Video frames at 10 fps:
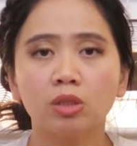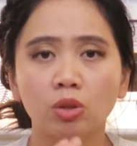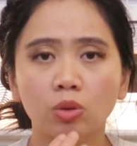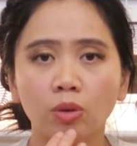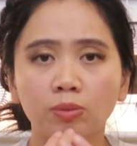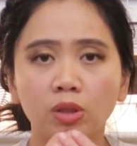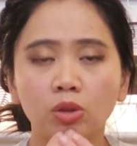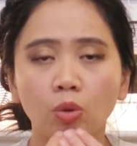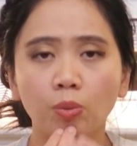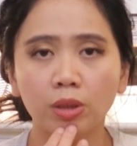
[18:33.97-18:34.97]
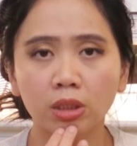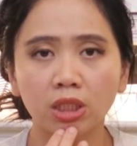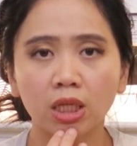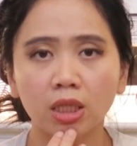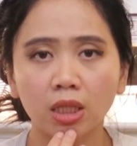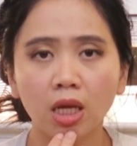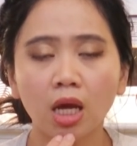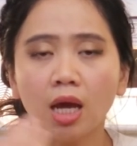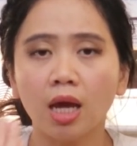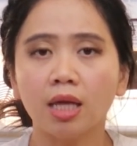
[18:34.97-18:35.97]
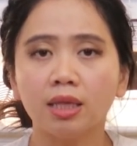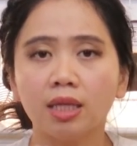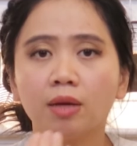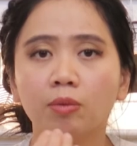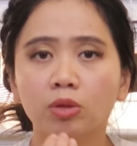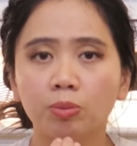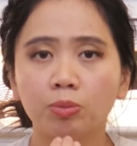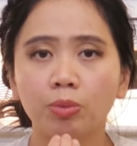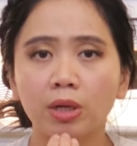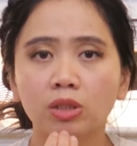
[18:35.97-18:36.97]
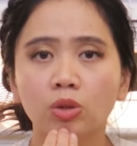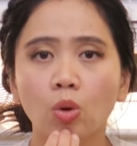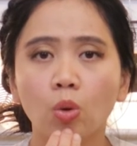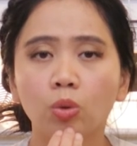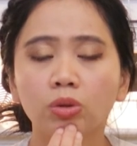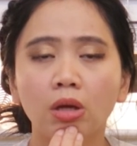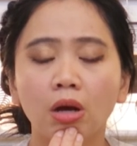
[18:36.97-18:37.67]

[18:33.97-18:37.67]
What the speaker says: so I'm just opening gently, and then I'm going to press and hold.